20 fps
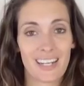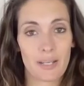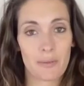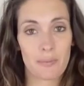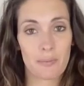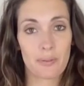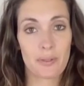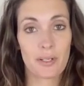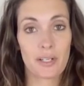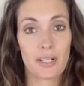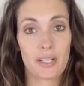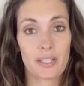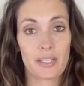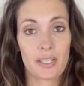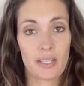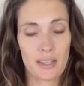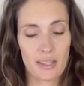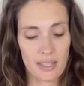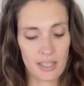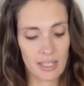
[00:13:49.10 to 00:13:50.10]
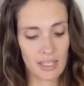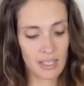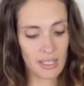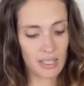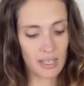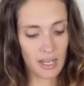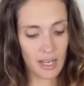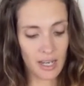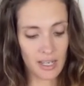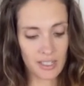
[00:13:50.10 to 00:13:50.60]
that I put
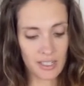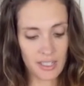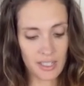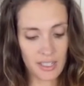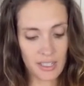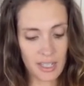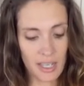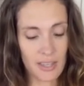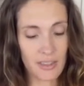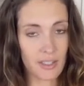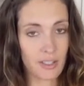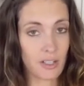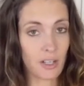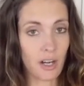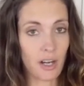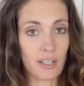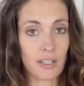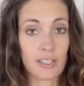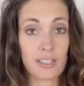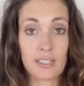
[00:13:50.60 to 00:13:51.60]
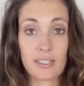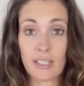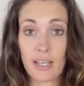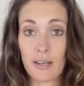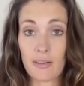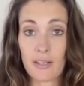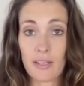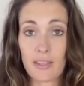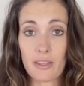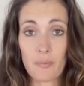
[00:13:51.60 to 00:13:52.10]
the onion and the garlic
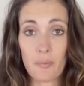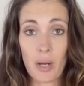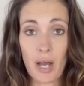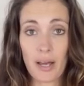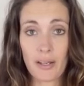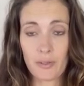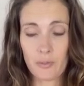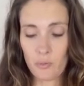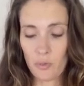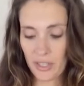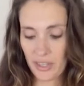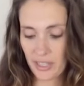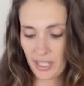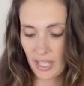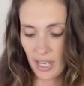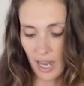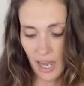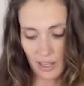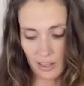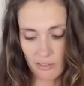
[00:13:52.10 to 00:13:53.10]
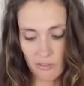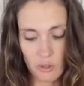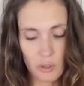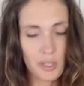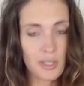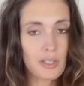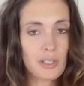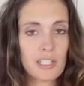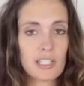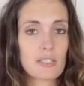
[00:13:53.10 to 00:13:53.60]
down at the bottom with the olive
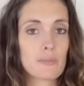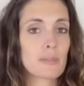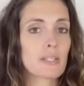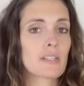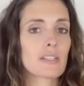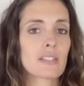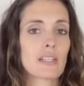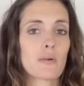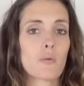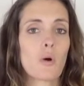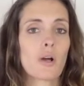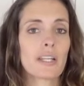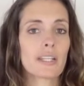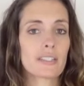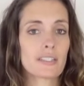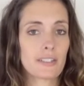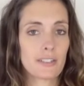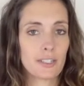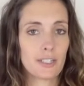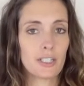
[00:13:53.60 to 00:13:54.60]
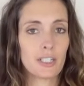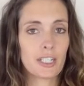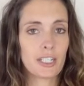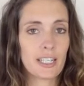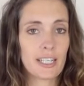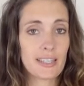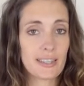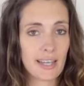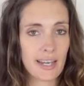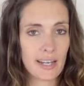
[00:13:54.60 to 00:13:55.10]
oil is because I want it to
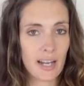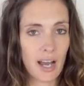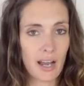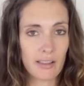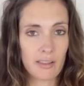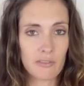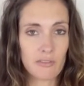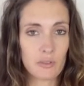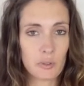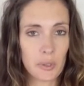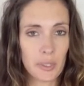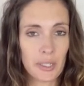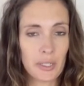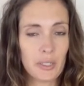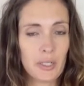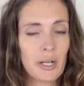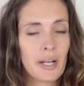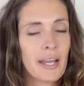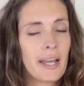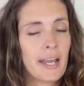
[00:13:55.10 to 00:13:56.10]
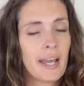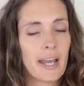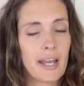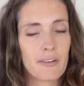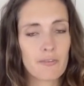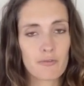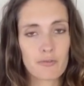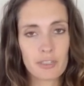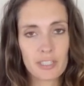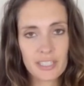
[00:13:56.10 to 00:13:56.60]
cook in that olive oil
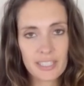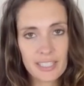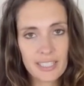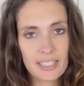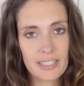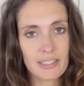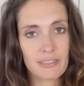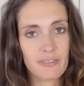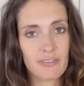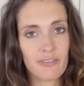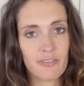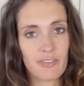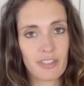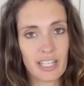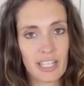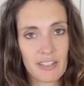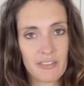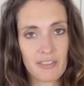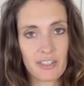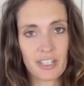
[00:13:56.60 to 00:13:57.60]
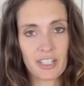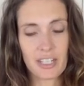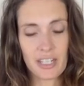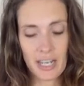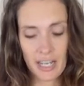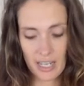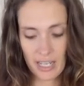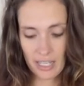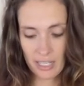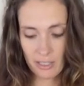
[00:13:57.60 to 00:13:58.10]
and really get the
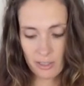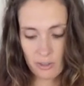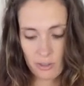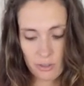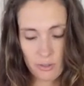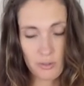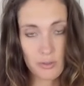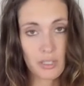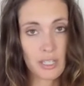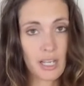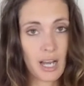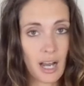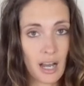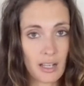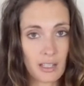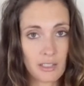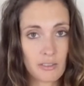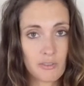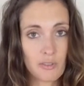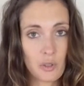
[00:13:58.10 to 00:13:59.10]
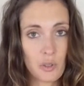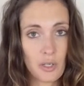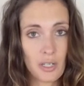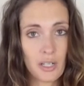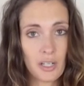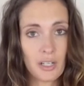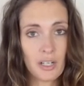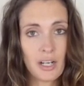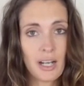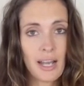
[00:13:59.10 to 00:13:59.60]
flavor into the olive
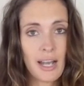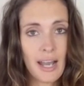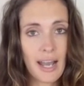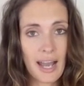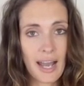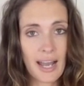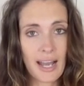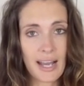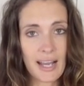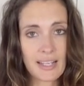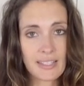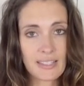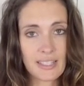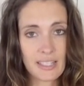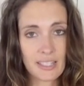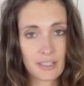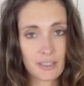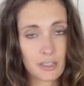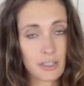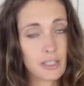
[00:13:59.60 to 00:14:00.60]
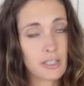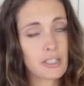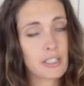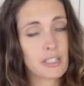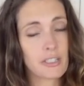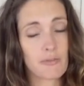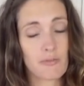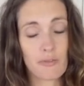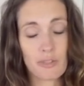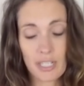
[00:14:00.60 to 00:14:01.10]
oil as it
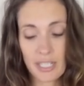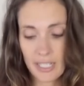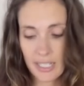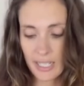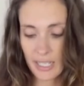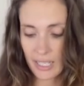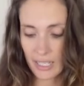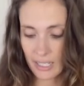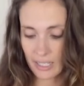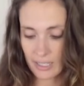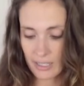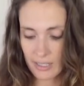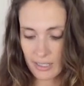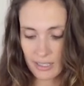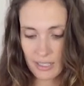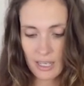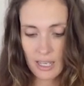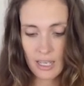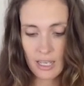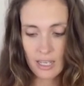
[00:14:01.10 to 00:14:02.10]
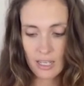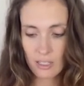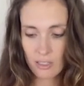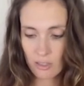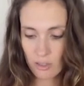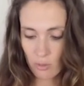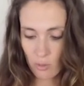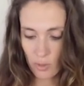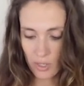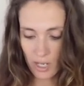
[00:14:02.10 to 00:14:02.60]
cooks and reheats.
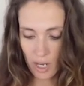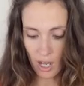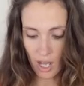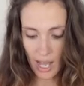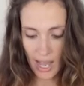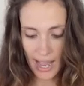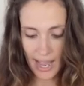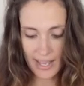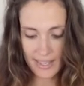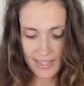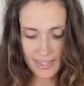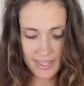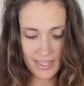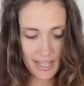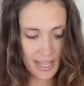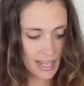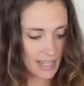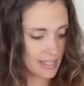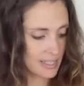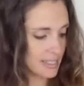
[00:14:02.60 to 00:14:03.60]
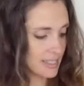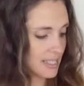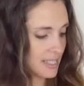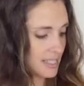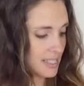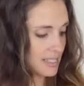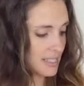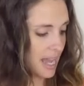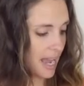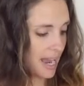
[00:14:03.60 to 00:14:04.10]
So I'll add next
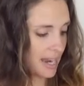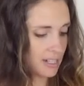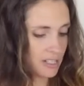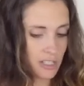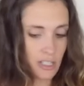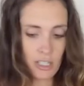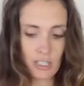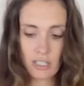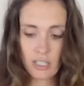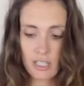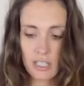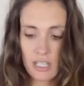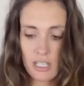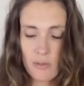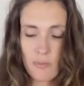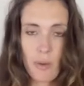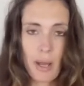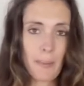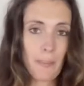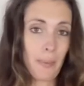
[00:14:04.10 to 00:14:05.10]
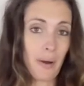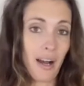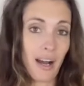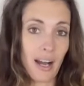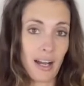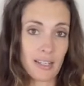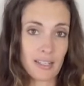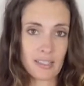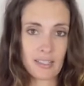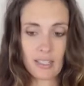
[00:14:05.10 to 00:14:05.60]
is actually my
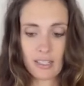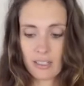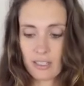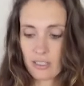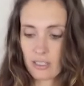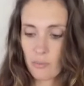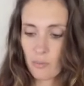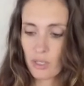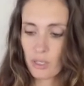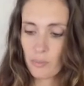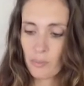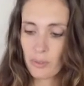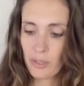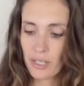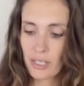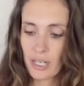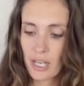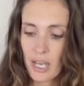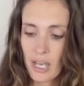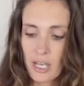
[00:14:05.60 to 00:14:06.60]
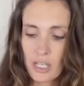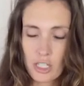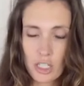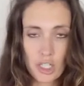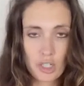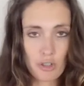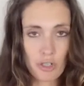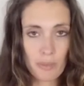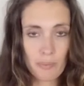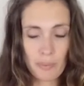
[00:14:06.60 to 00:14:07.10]
pasta, because I'm going to put
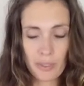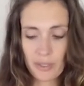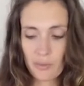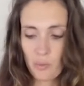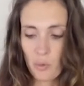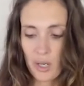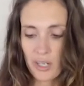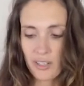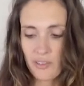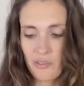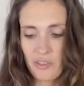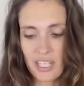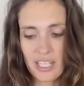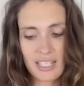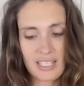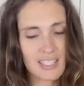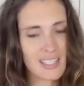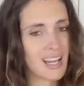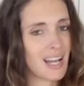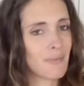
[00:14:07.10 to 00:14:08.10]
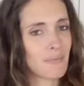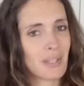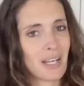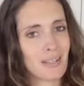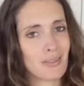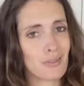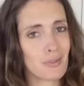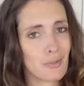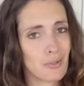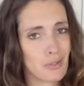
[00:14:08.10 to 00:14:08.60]
shrimp in one of these. I'm
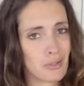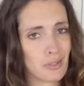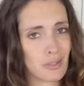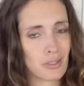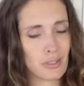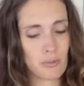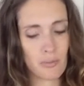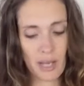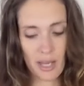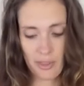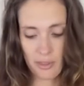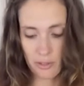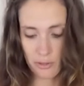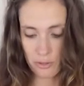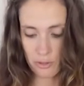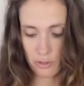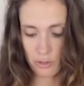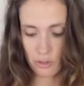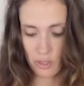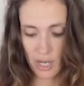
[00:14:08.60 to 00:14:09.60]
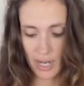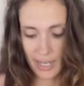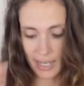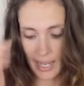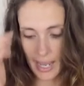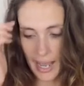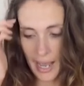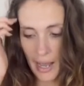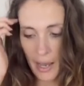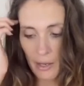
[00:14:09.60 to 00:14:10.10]
not too concerned about those
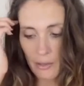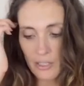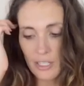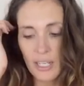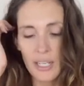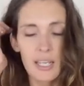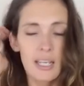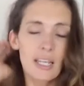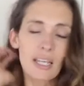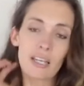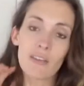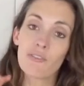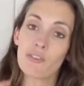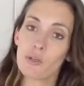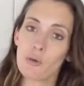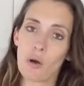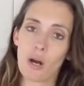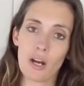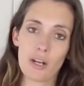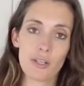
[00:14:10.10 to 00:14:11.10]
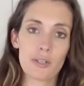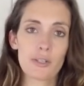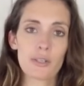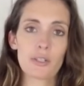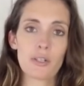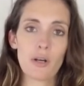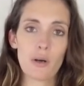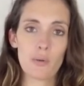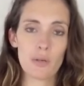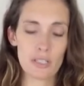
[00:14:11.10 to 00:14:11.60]
drying out. If you are, you
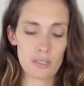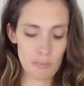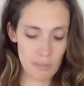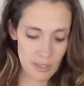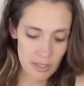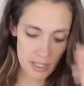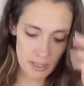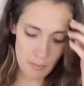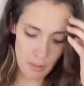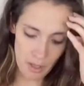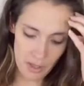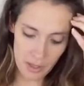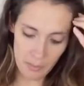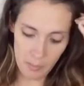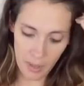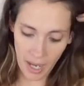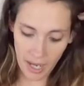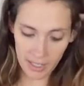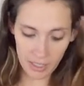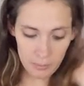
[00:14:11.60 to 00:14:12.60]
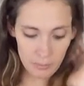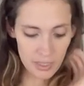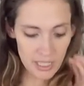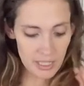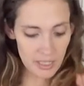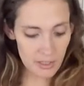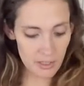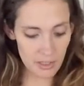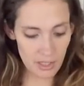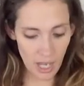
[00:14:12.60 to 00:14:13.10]
can always put them on the bottom
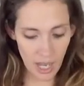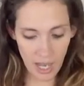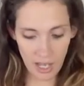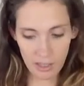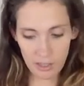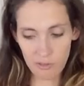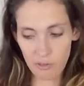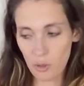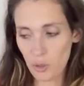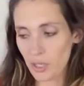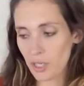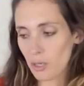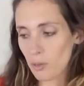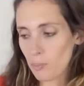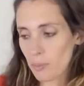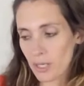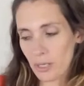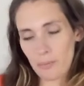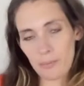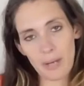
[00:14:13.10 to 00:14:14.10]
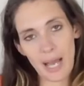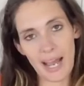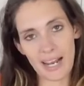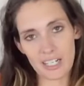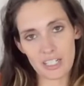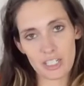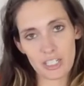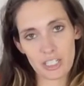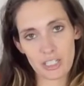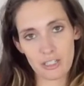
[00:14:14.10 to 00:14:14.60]
near the olive oil, but I'm
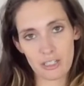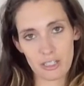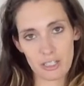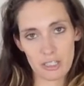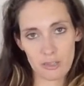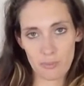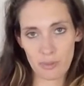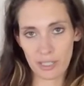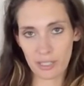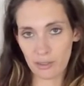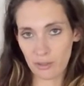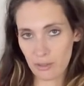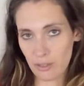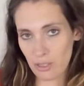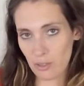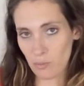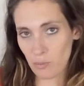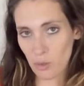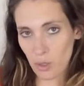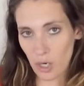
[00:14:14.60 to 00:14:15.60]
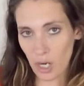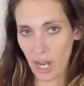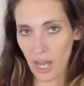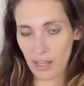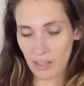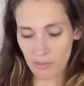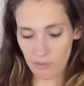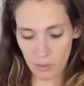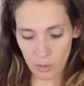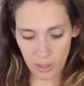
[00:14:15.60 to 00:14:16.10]
actually going to sprinkle some more
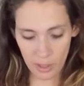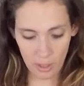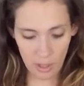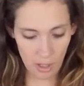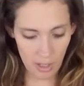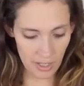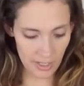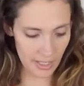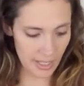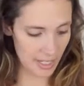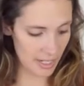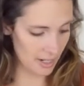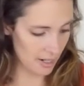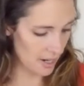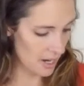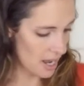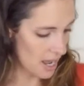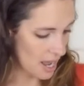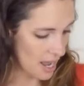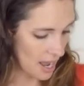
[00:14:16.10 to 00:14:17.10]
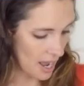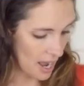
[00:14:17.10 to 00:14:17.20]
olive oil on here